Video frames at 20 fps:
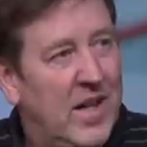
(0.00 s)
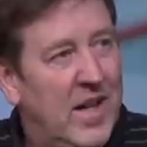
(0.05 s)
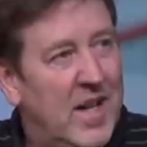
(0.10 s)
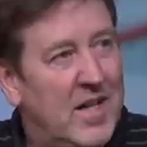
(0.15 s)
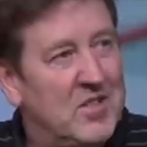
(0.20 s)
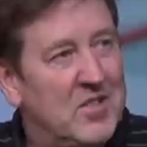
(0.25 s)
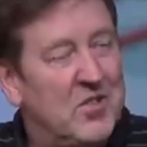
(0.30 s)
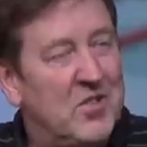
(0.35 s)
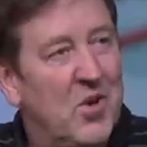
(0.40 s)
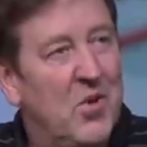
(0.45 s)

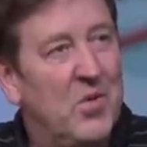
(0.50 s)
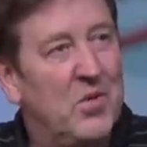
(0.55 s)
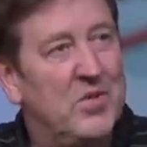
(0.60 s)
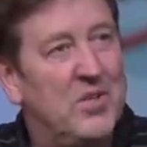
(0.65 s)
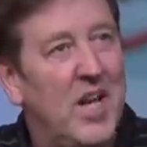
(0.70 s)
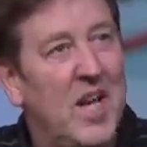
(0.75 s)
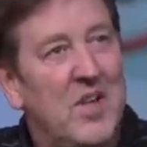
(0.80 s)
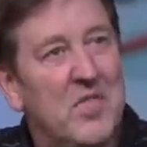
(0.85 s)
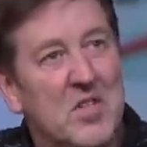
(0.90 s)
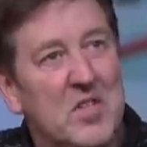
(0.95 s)
And
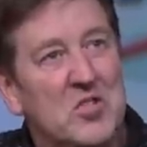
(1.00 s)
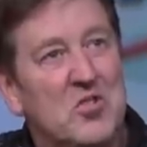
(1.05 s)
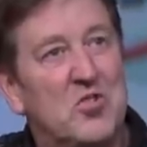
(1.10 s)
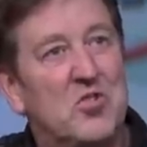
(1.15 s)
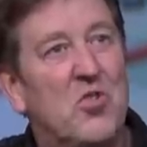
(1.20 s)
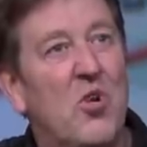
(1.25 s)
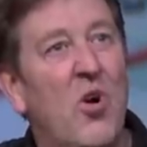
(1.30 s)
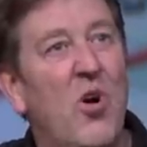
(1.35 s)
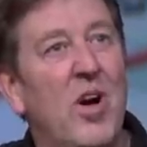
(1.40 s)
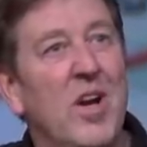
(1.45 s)
so David is
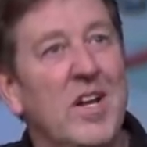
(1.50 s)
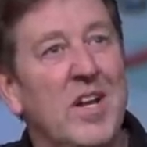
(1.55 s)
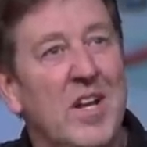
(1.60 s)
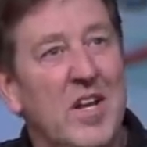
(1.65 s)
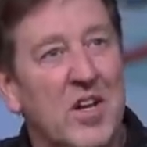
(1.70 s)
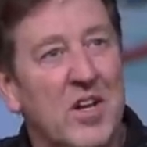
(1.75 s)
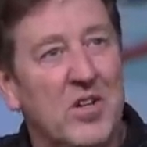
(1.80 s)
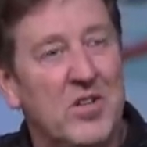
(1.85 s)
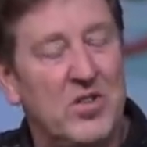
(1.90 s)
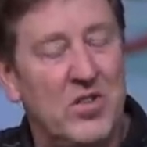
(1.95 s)
drawing
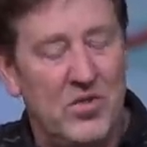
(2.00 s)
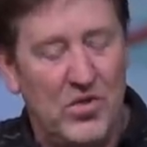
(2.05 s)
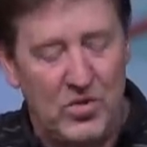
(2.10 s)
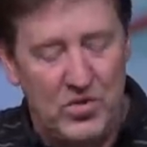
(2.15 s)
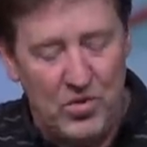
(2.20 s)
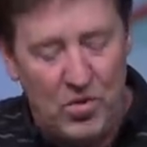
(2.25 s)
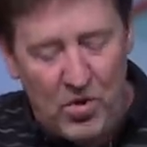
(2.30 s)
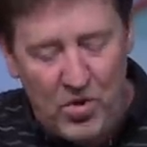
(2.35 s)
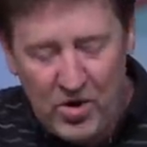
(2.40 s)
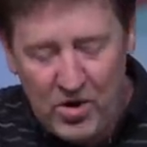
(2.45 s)
near to the
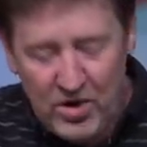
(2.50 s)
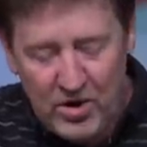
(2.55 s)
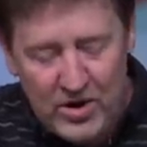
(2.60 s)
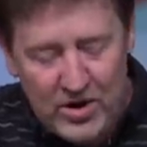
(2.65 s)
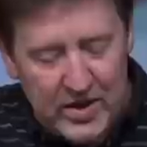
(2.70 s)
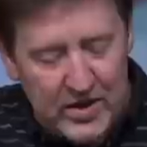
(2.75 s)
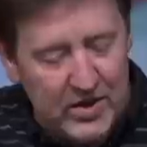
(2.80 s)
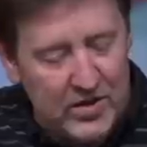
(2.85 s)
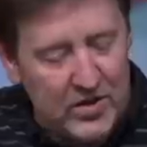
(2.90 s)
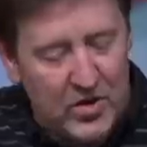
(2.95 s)

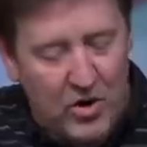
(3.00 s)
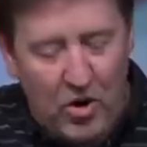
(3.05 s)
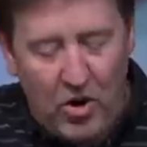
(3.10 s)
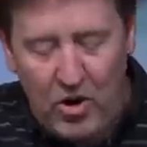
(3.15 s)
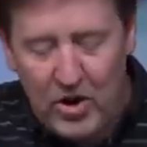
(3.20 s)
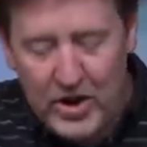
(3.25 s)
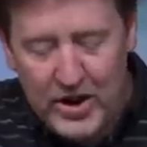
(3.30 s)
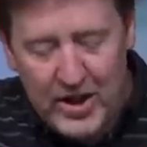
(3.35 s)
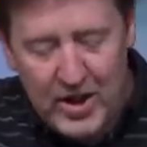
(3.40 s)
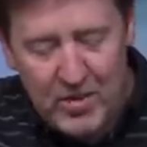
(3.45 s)
Lord and
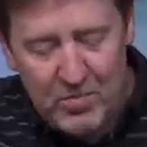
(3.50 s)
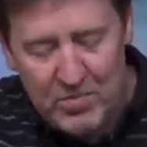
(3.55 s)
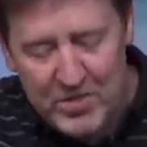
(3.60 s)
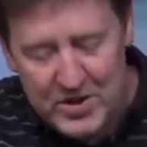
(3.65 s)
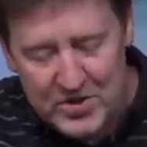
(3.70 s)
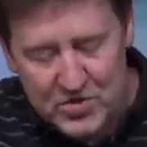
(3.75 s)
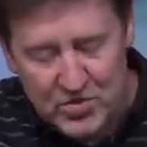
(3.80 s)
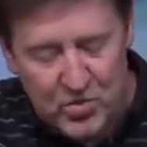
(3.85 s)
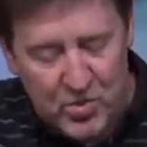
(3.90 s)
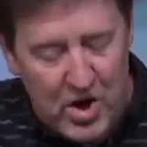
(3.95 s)
calling him
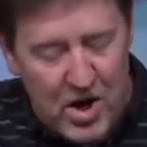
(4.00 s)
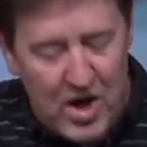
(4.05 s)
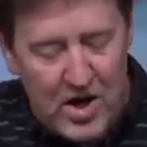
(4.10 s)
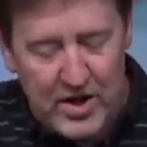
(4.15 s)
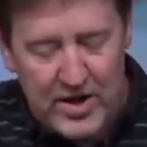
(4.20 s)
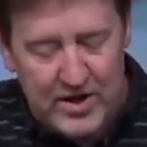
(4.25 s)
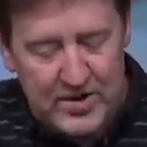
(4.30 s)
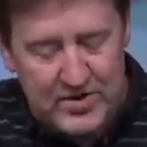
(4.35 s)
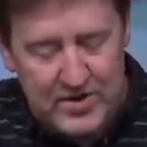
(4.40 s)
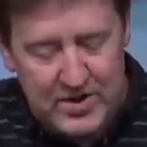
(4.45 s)
his
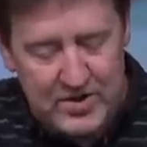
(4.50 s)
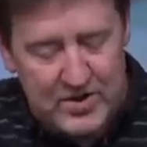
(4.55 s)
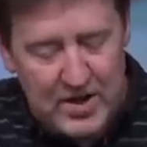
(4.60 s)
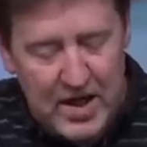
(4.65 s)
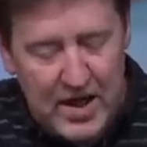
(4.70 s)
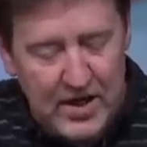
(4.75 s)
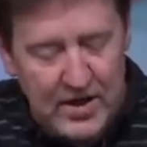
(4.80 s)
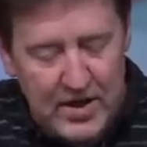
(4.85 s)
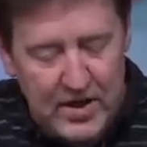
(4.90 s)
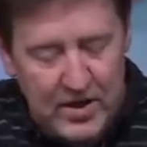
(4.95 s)
rock as he's
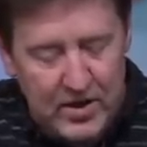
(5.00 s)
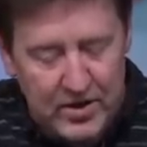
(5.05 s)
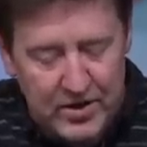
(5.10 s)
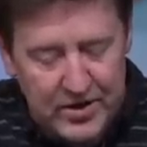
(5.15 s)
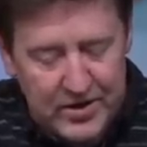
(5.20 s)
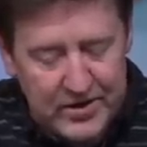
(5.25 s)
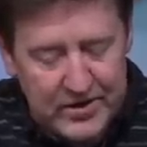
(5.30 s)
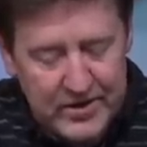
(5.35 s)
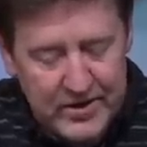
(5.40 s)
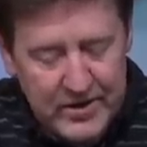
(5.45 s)
hiding
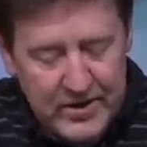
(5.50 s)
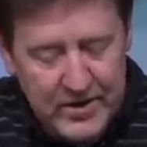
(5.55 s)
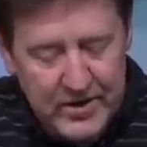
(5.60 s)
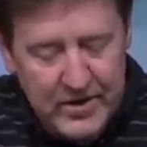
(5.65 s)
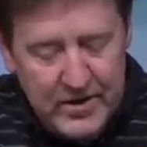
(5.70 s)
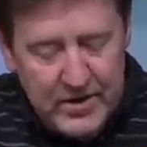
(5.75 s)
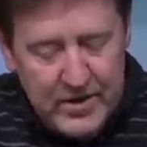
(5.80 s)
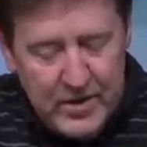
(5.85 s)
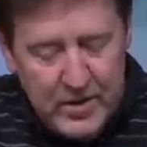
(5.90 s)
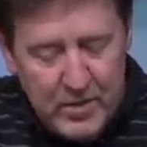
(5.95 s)
here
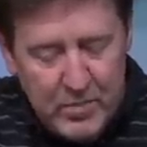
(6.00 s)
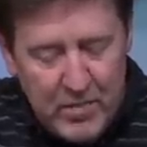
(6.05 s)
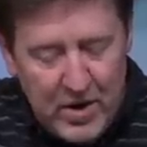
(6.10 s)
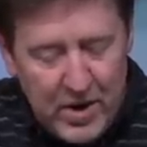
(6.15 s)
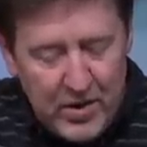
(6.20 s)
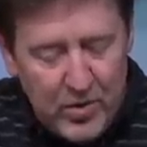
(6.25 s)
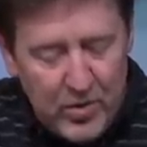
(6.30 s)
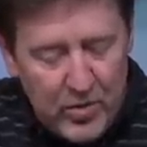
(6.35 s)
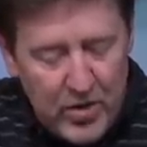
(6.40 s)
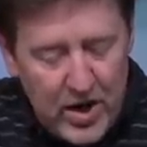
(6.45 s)

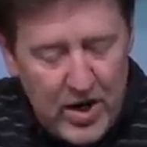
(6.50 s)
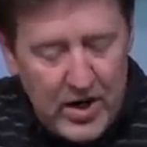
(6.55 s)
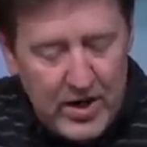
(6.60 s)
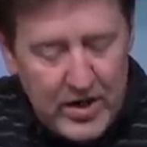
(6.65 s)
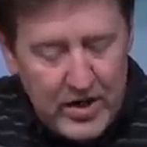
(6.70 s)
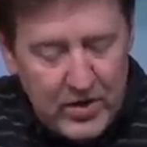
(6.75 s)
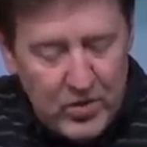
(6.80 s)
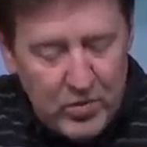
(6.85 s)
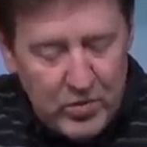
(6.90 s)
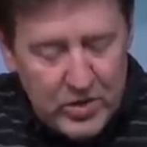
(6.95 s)
by the
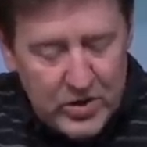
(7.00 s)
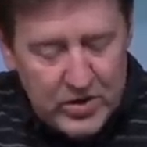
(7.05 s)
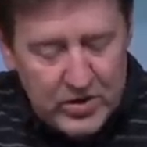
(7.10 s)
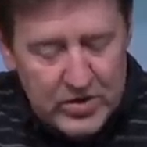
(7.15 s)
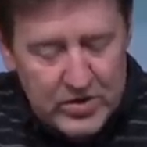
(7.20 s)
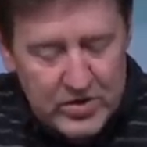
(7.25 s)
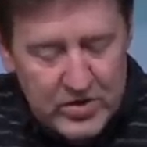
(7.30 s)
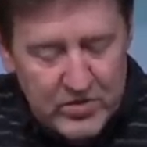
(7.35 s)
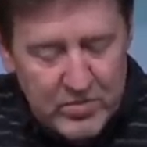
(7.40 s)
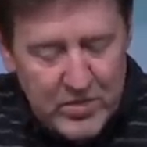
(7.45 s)
rock in the
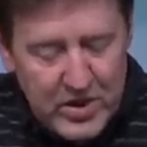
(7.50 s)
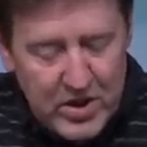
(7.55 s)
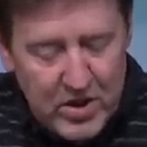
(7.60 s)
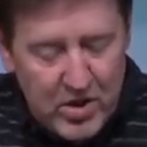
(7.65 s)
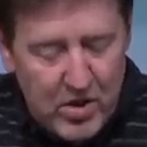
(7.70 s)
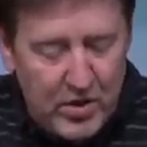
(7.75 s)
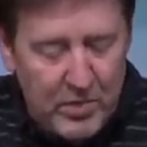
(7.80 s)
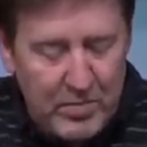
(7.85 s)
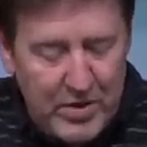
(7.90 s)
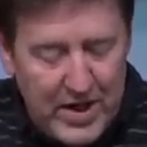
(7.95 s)
wilderness of
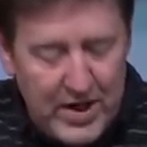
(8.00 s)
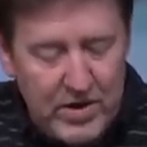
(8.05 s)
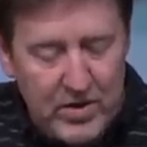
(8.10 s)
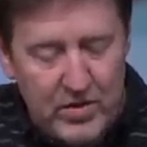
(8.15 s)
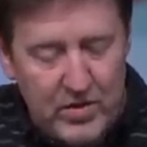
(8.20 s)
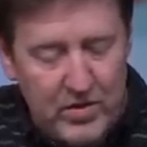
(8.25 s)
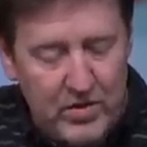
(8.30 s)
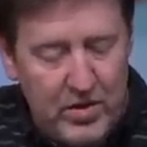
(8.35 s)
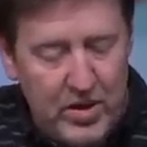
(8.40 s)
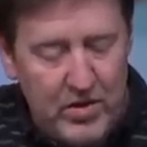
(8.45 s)
Maon. Back
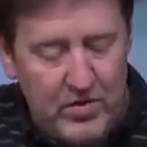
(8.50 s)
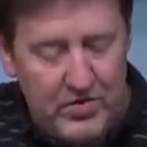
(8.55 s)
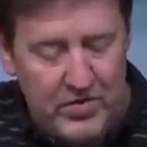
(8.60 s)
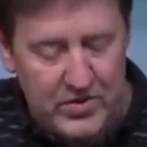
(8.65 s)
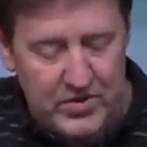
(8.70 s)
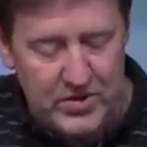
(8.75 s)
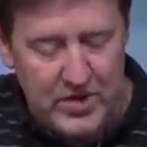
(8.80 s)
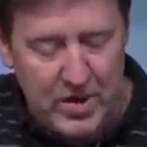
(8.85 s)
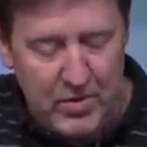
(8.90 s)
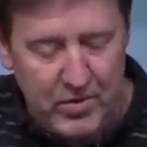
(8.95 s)
here in, in
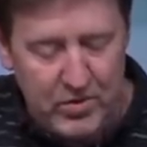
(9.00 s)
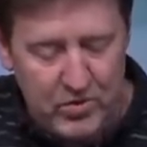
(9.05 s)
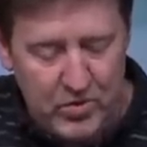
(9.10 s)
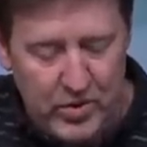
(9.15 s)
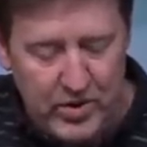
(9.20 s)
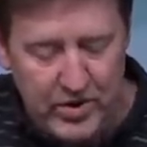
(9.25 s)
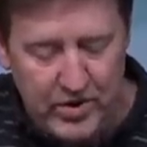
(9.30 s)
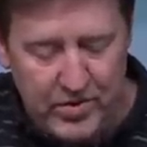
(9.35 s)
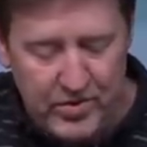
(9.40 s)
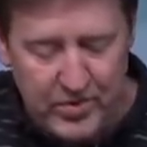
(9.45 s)
First Samuel
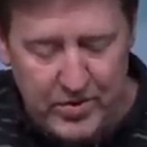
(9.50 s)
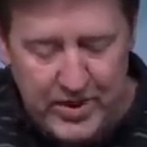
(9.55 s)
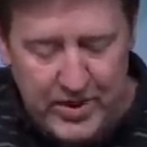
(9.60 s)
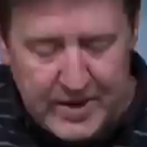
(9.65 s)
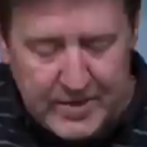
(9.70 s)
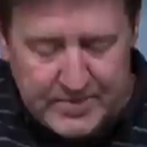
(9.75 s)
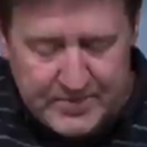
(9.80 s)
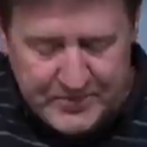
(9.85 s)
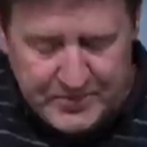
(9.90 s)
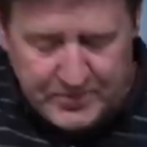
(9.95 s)

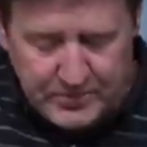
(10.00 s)
twenty-three,